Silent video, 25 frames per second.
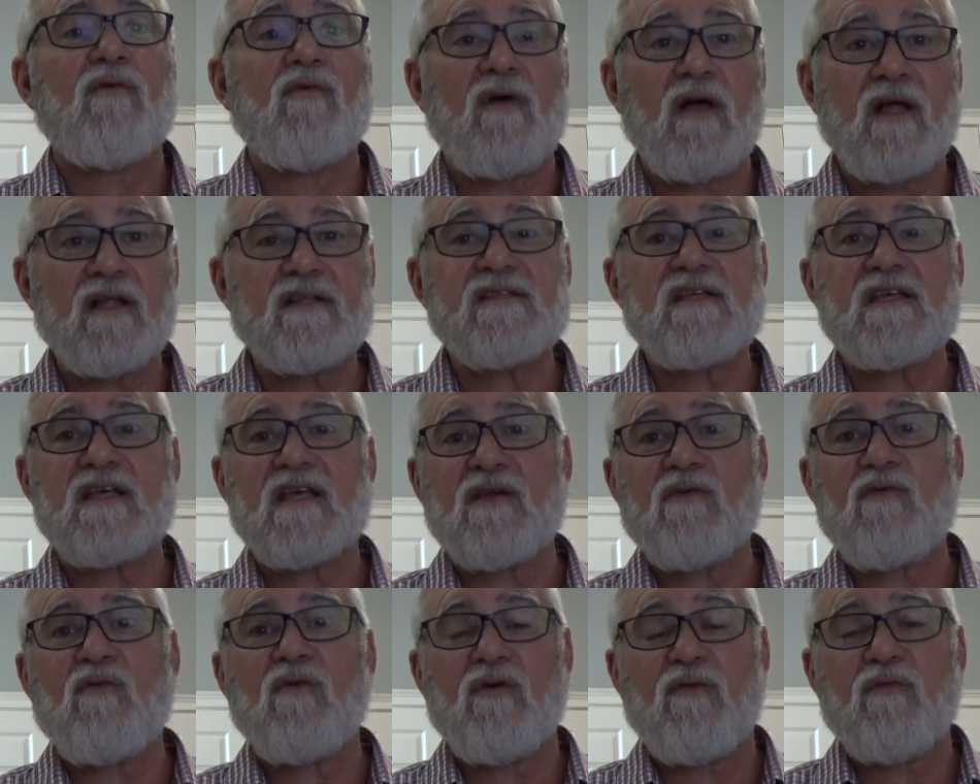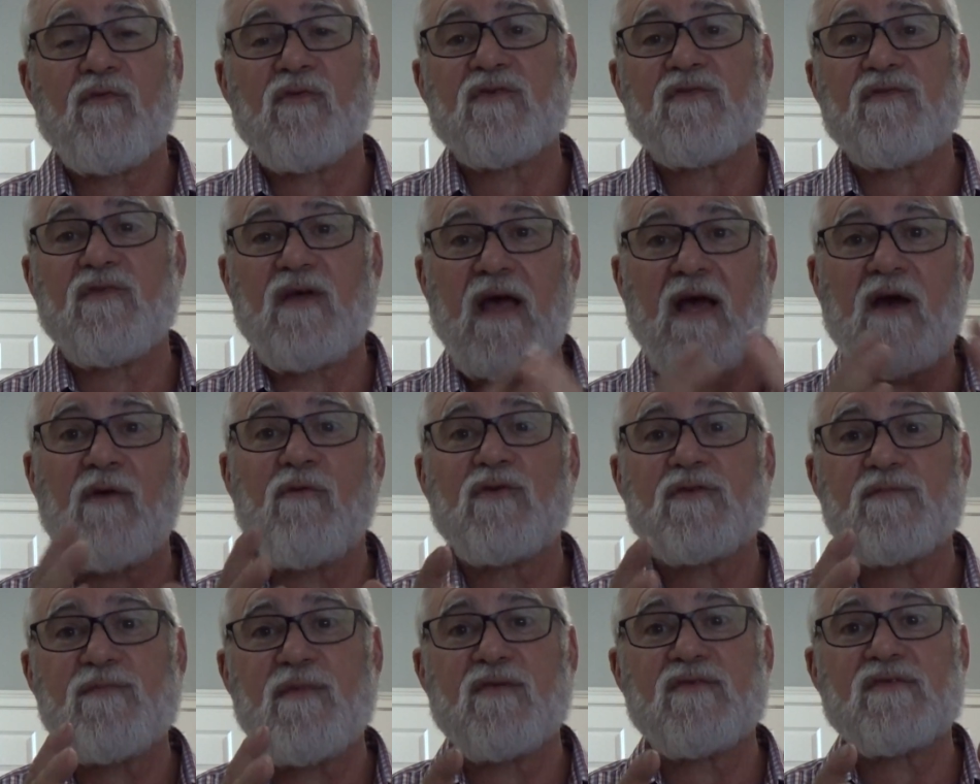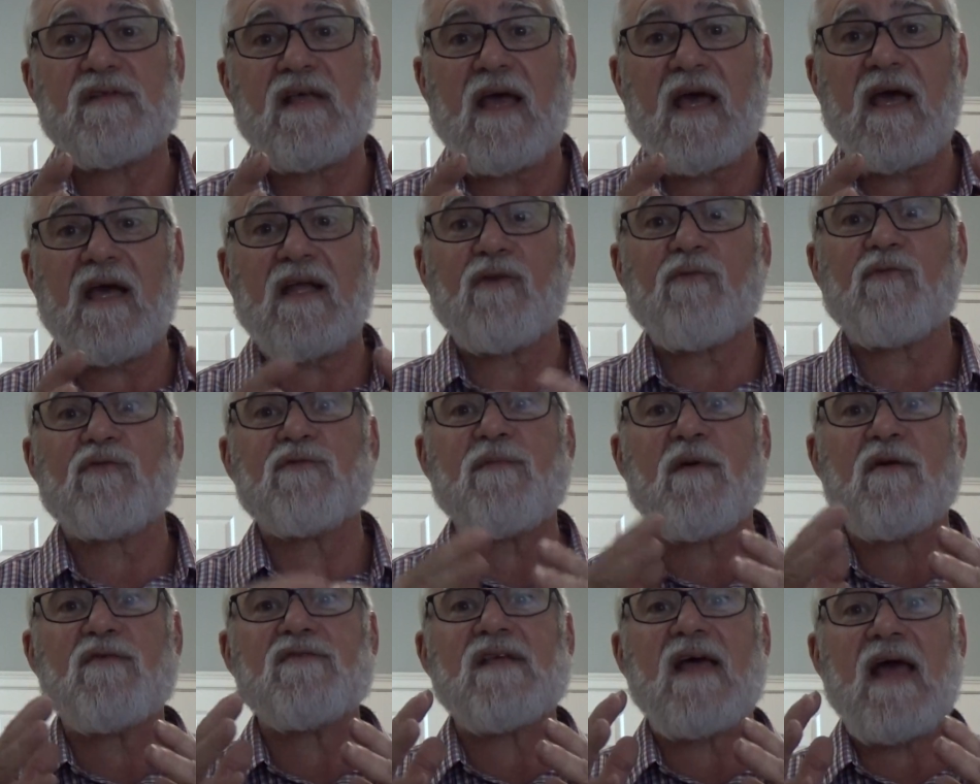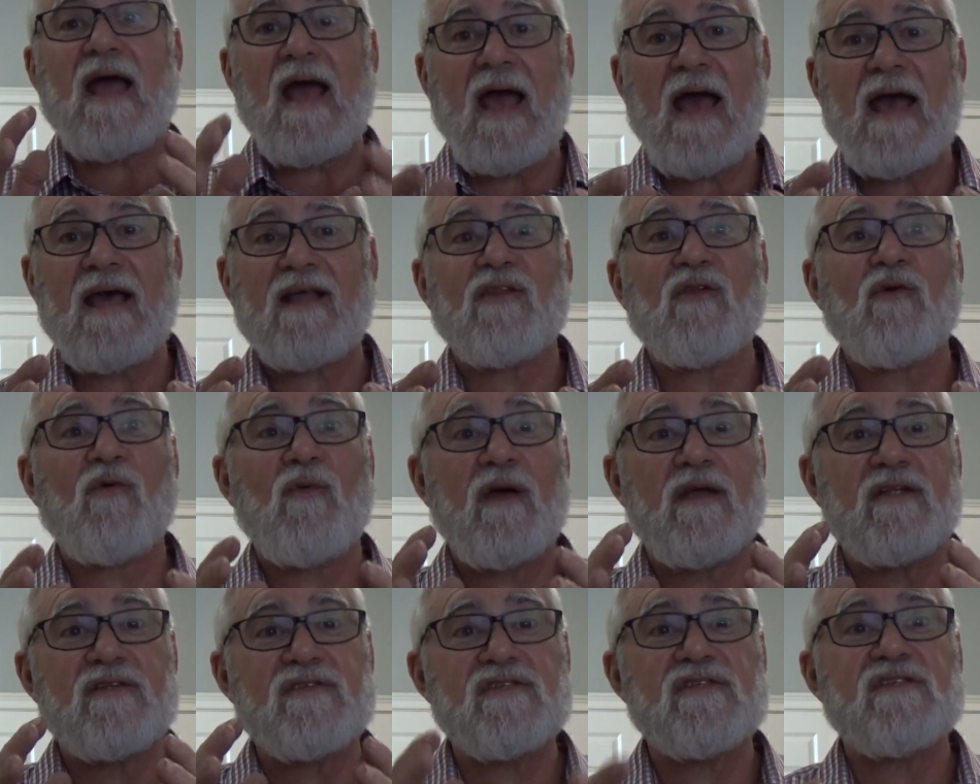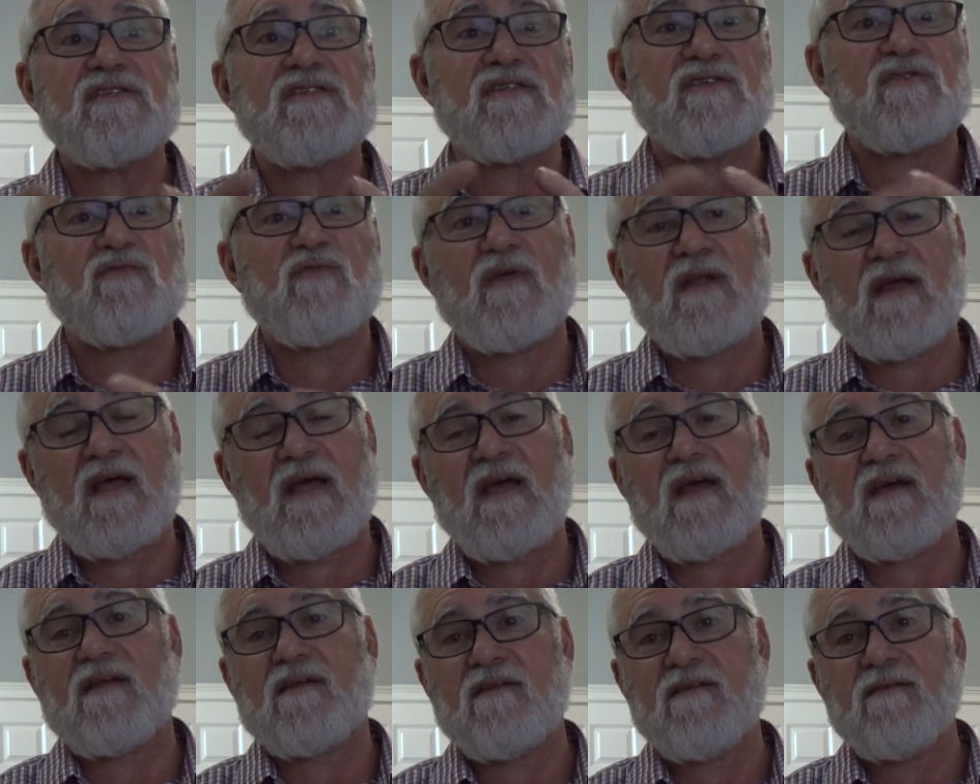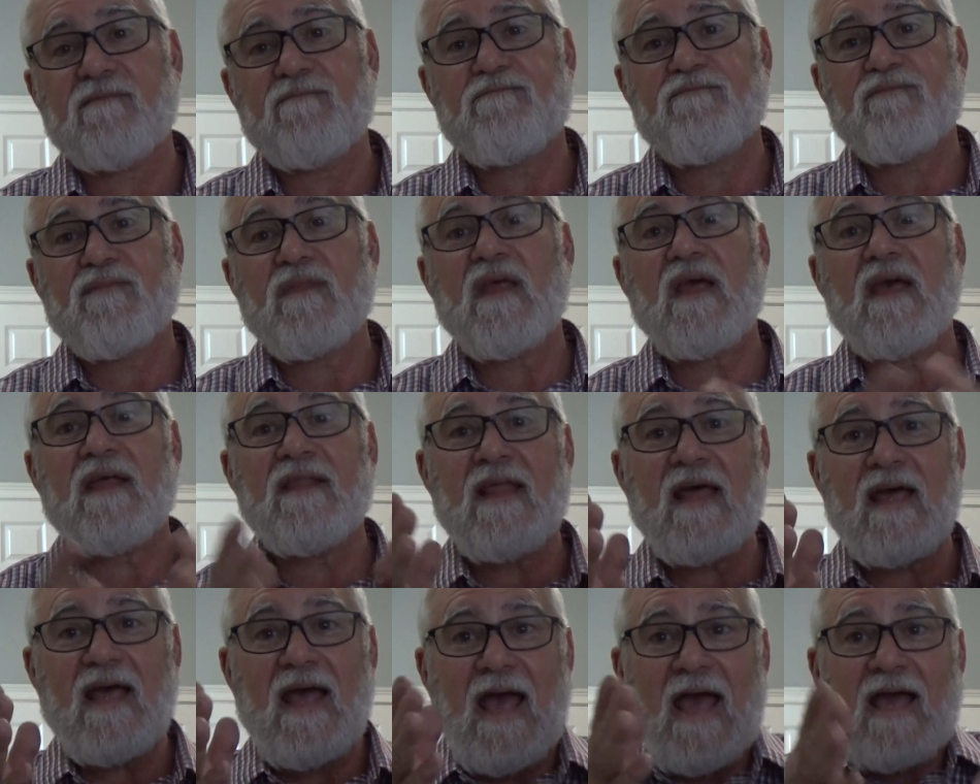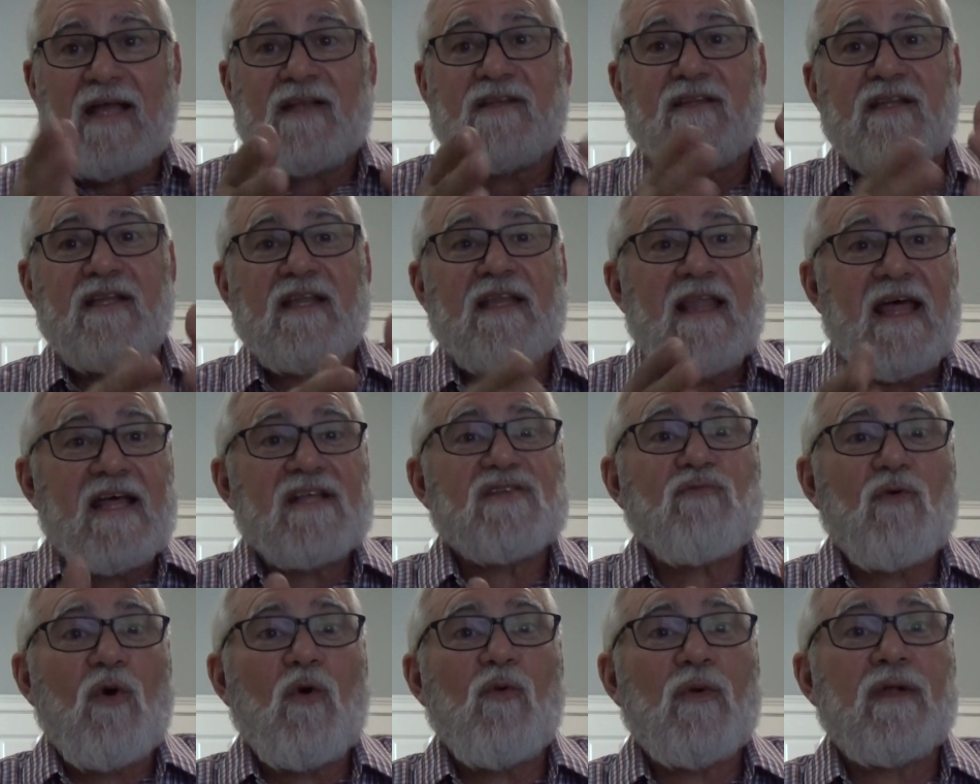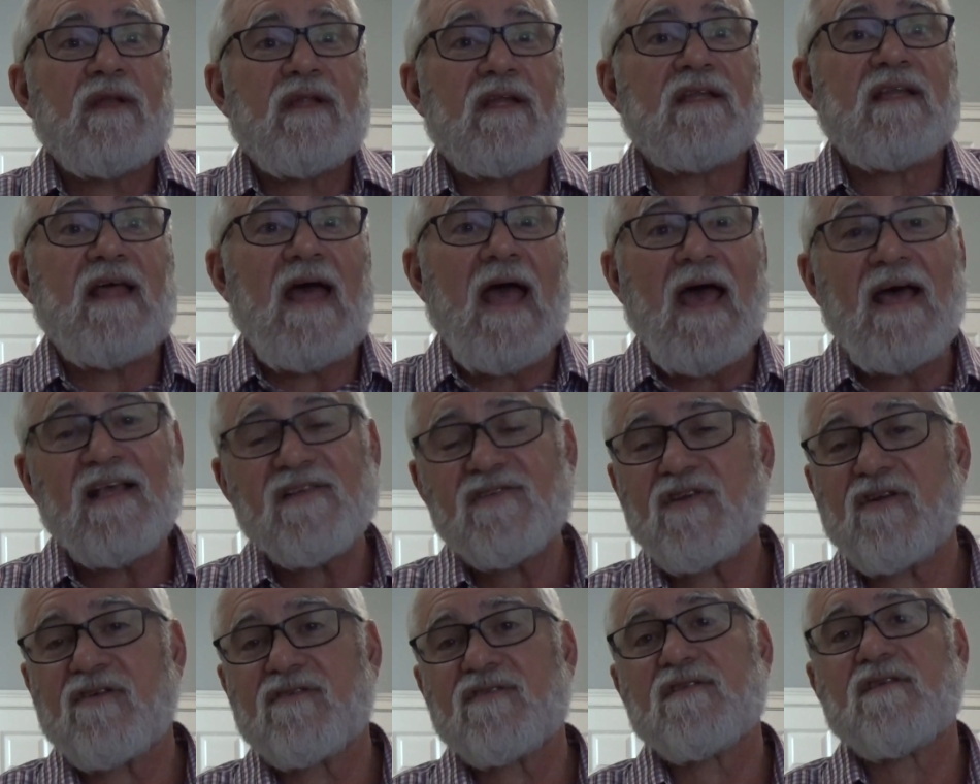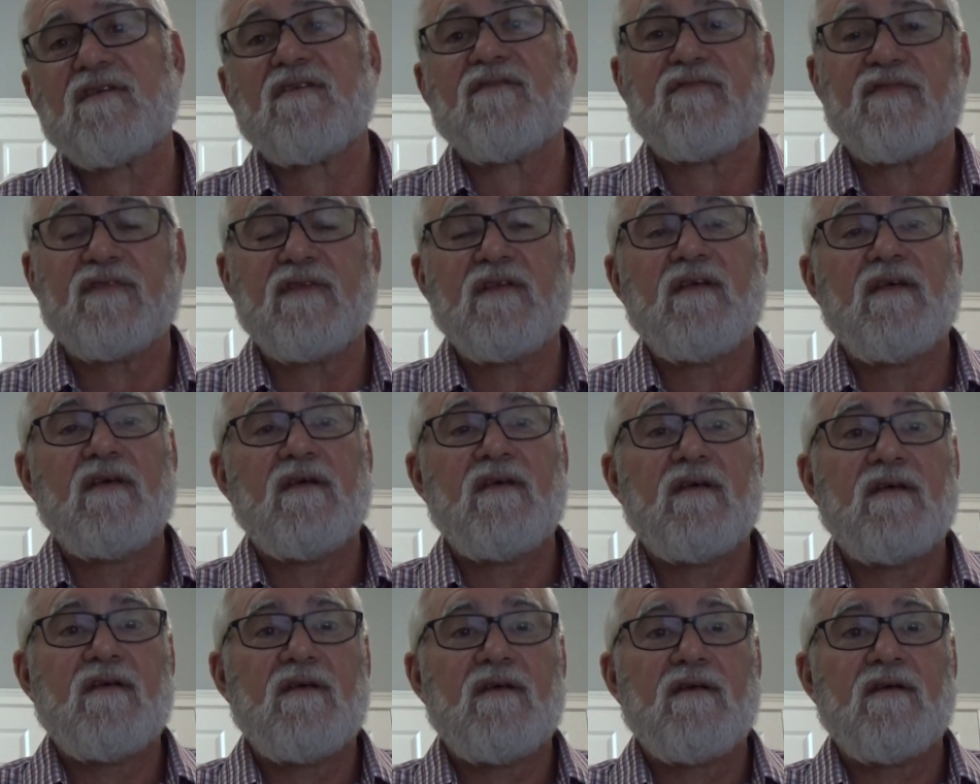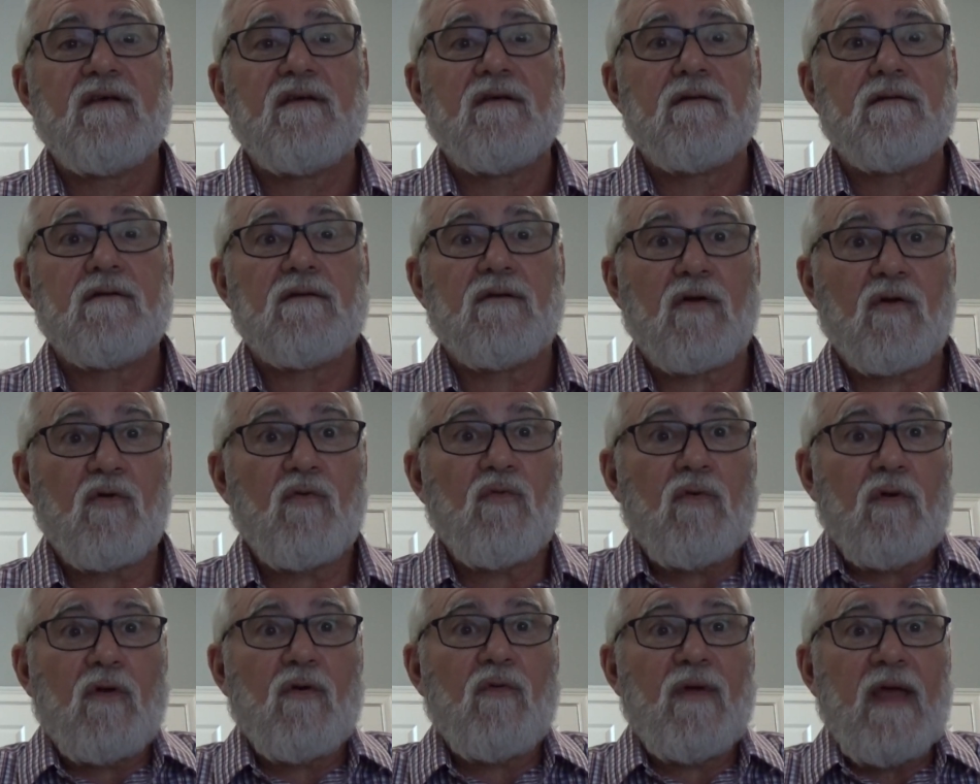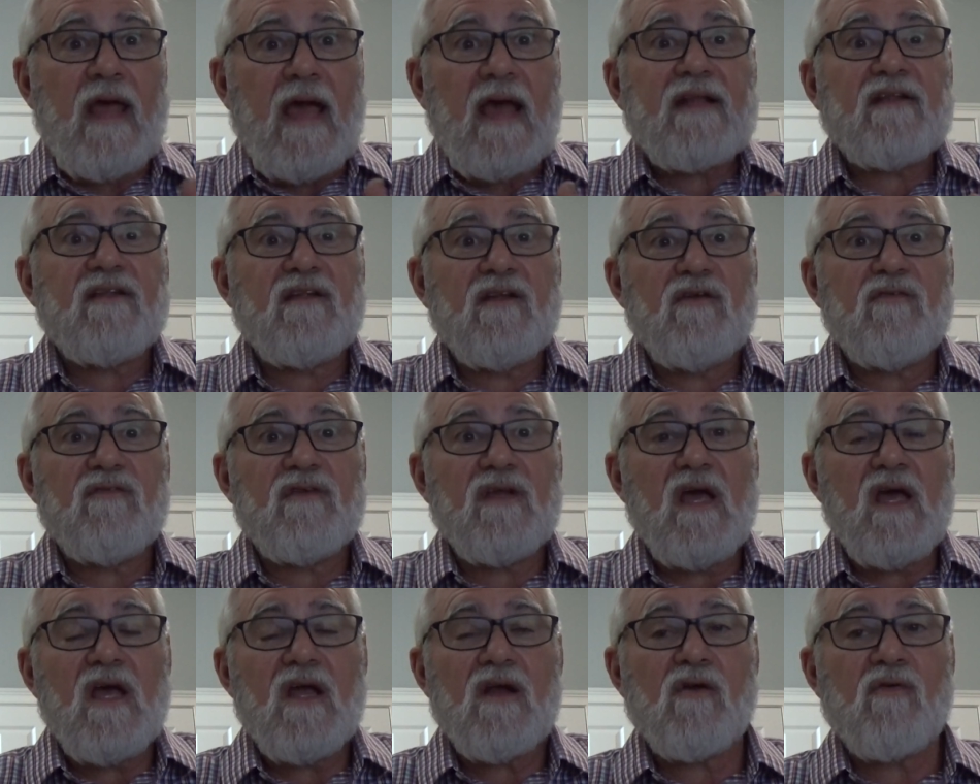Well, I'll tell you how we're supposed to act. We're supposed to act the way Jesus would act, and that acted. And that's what we need to ask ourselves. Are we acting okay?